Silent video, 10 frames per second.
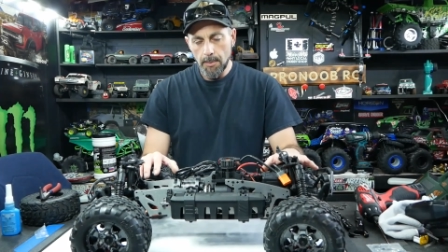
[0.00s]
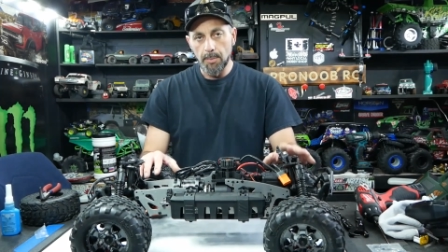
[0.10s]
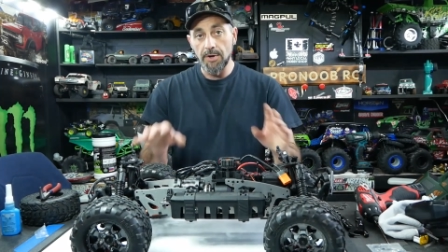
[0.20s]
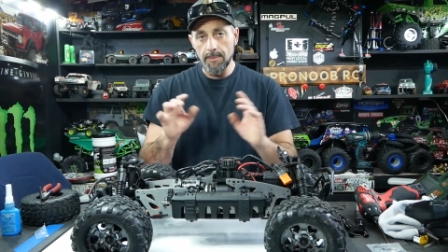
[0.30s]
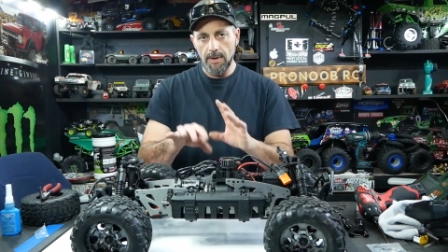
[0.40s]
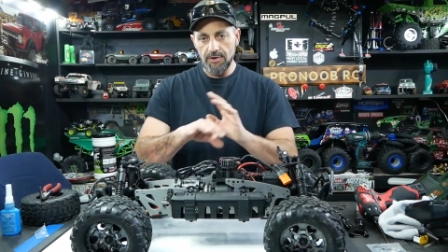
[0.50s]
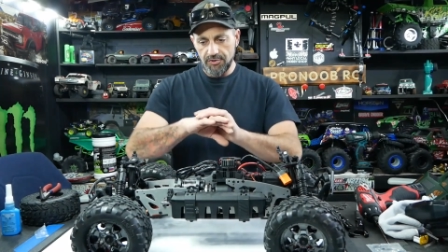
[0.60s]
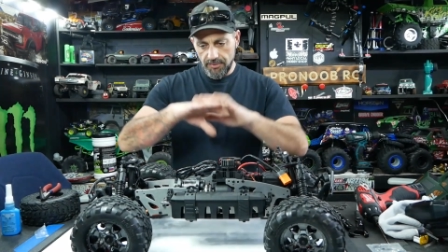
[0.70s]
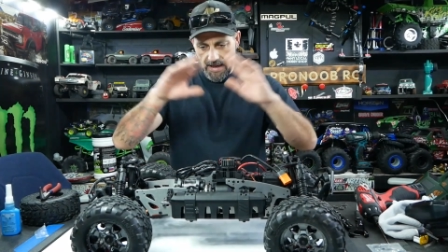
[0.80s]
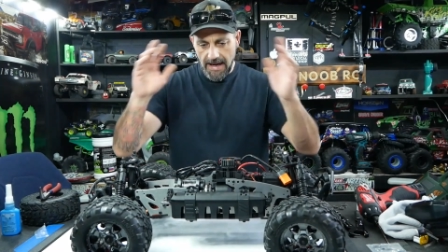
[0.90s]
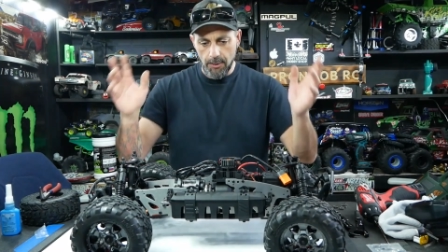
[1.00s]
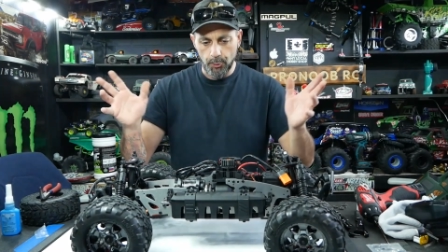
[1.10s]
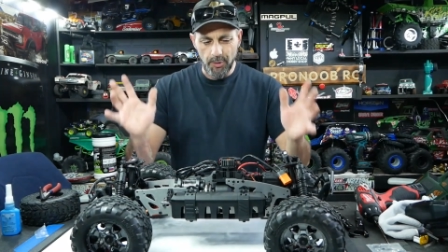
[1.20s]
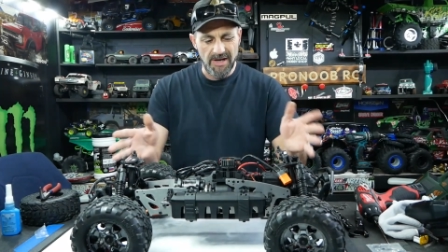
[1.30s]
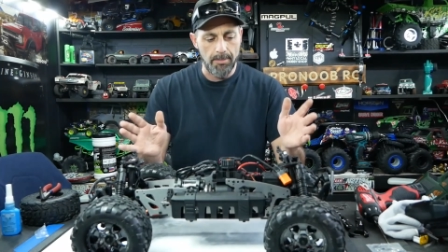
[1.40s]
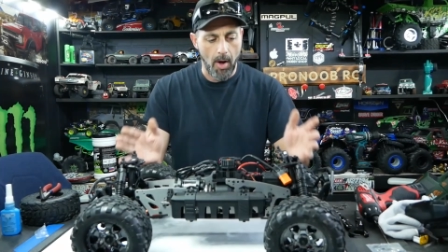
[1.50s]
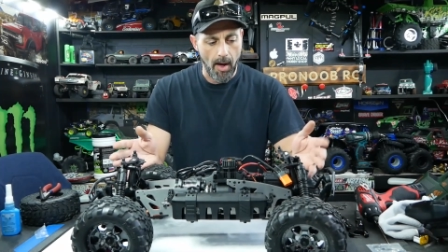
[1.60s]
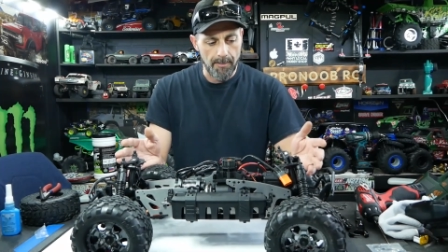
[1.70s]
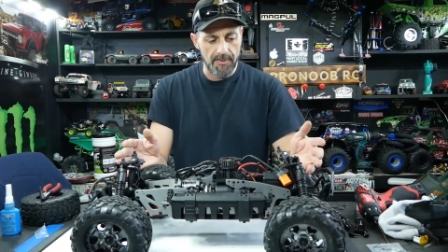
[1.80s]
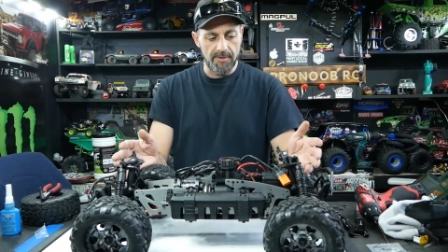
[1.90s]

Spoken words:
Pretty much a repop